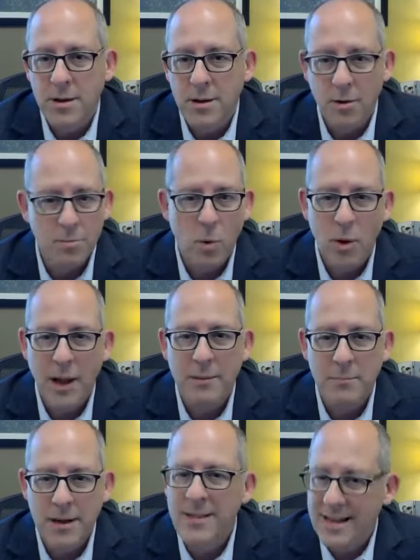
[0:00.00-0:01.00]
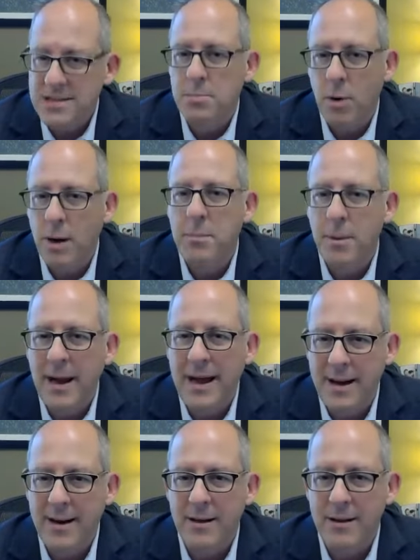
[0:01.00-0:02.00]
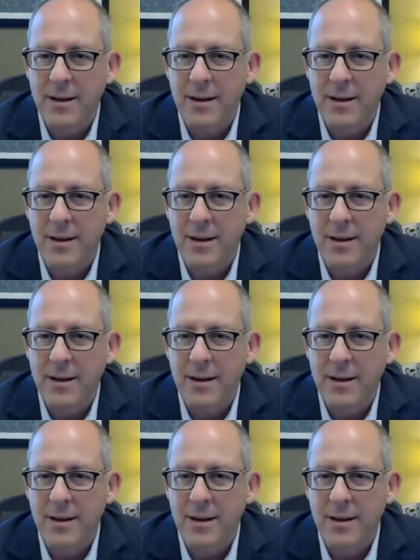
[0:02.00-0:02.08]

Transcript: look more like me, that's problematic.